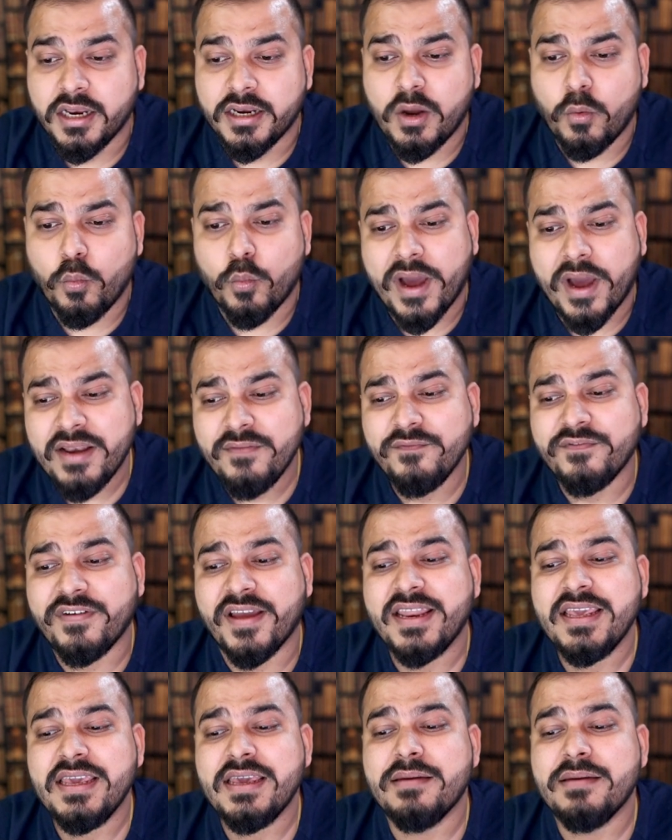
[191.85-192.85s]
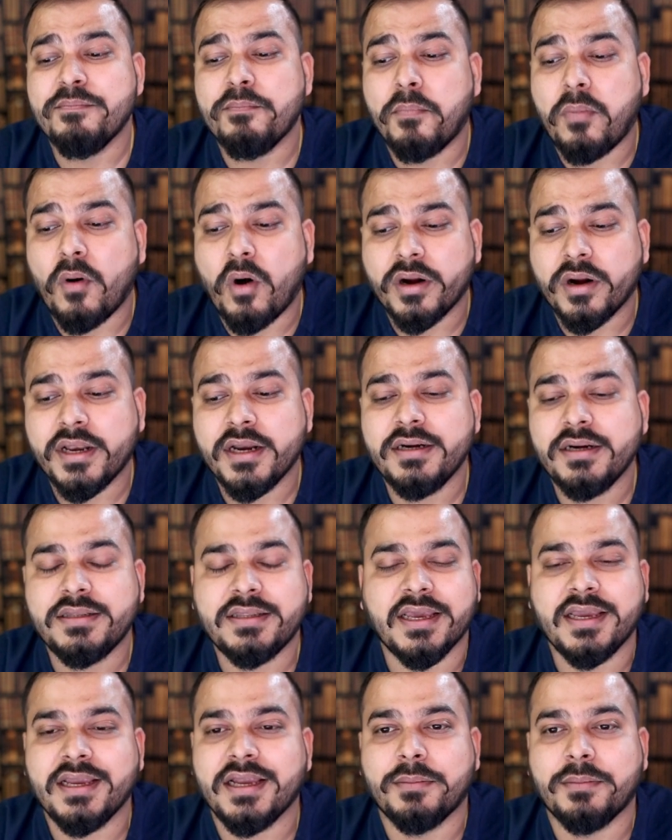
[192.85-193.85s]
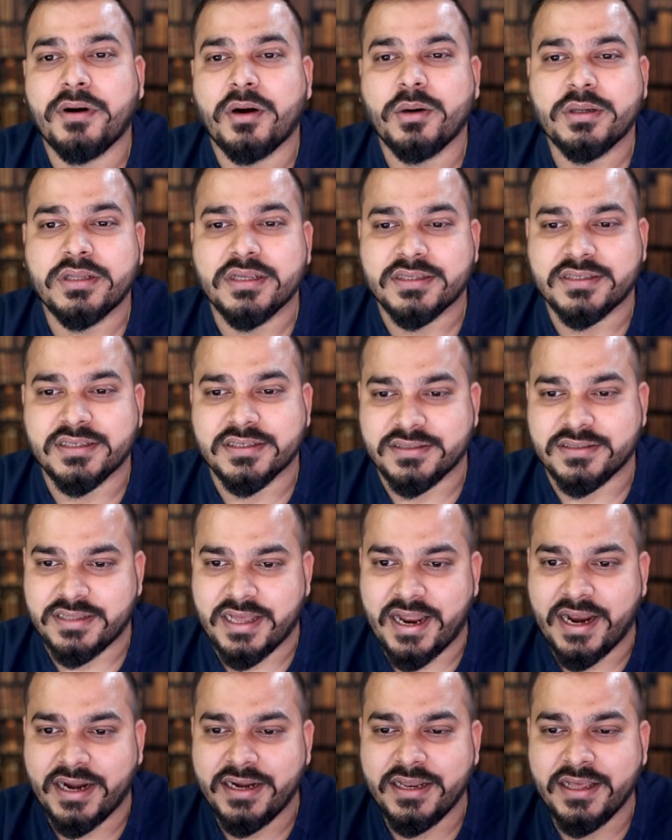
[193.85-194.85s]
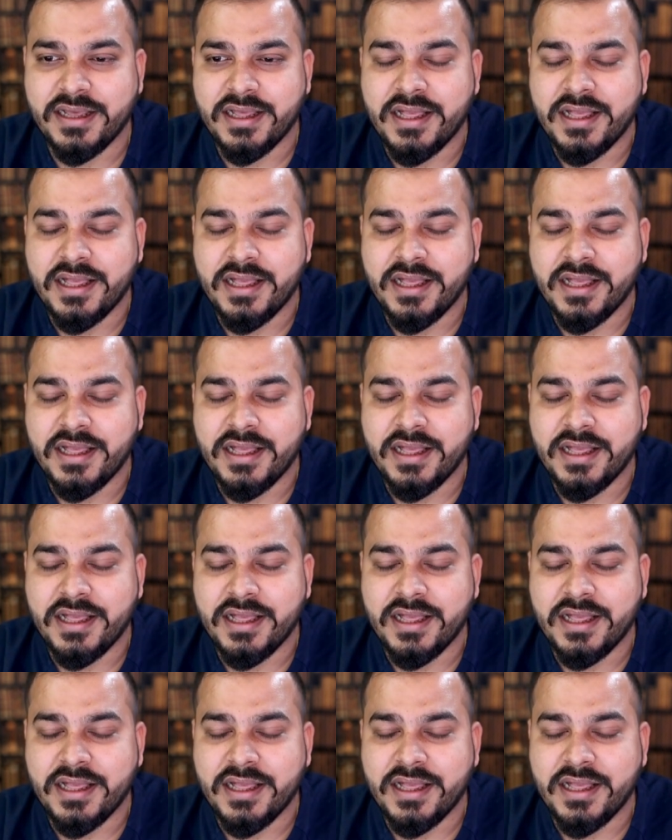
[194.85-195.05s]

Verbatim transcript: Now, one very important thing about this is that